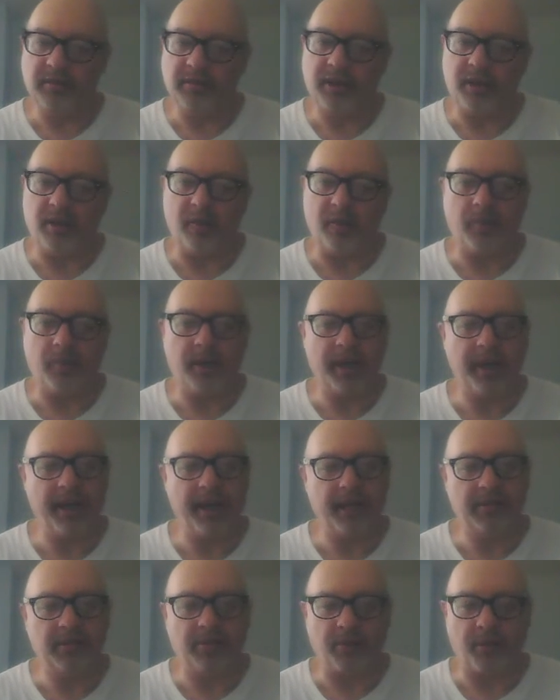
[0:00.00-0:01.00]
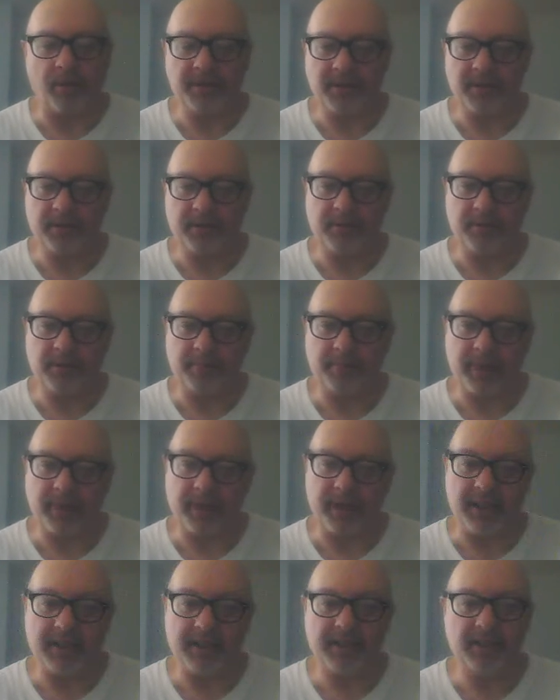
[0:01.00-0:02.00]
Go wide, cross into the
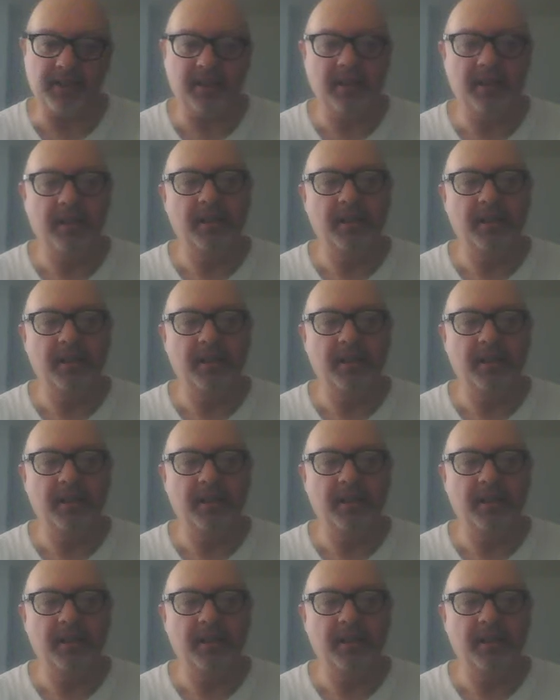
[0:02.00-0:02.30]
box.